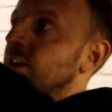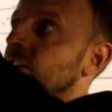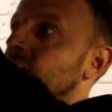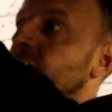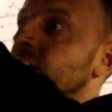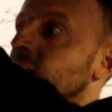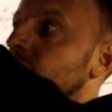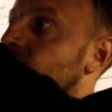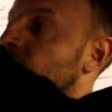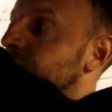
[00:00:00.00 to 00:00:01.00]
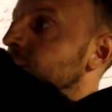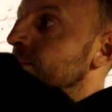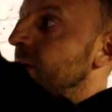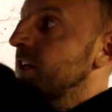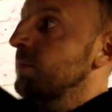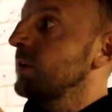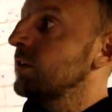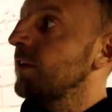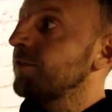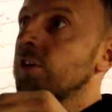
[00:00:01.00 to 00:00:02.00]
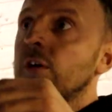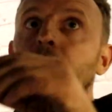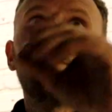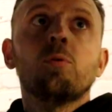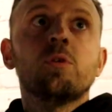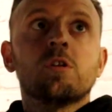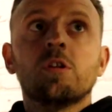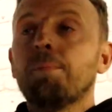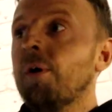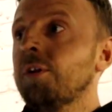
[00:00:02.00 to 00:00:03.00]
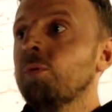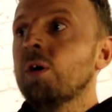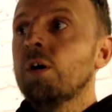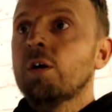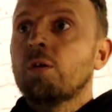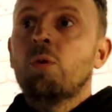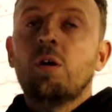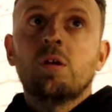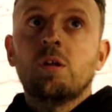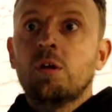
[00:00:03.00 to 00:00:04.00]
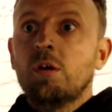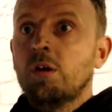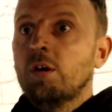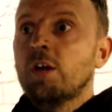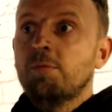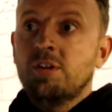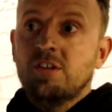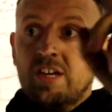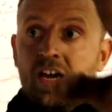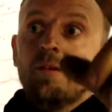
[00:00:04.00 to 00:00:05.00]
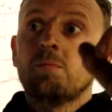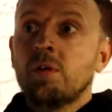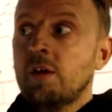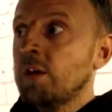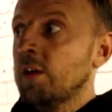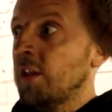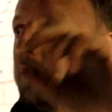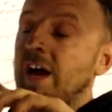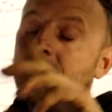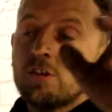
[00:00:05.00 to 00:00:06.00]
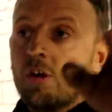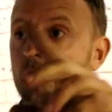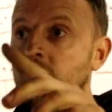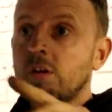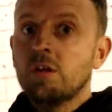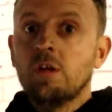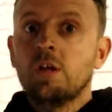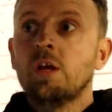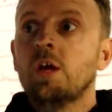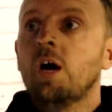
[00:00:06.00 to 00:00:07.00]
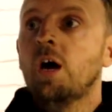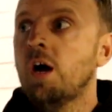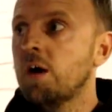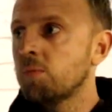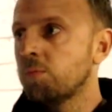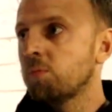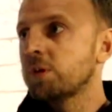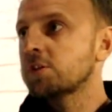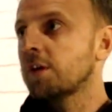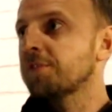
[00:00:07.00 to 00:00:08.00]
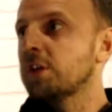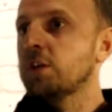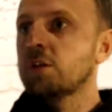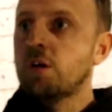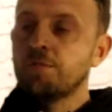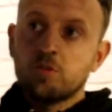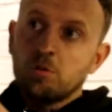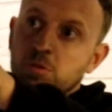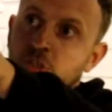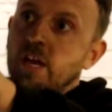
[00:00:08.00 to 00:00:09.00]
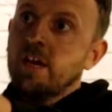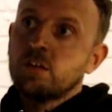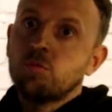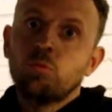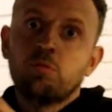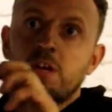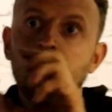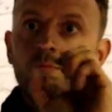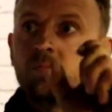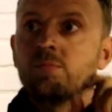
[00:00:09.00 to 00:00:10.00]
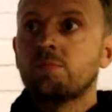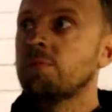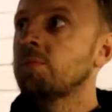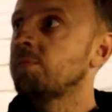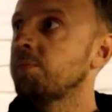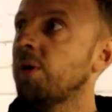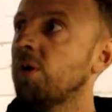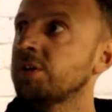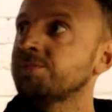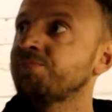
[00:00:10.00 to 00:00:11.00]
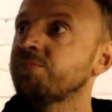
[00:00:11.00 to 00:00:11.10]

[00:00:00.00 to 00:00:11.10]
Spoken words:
I can take obviously measurements off certain points of the bodywork what are going to be the same that side, which obviously I've double checked and we're in by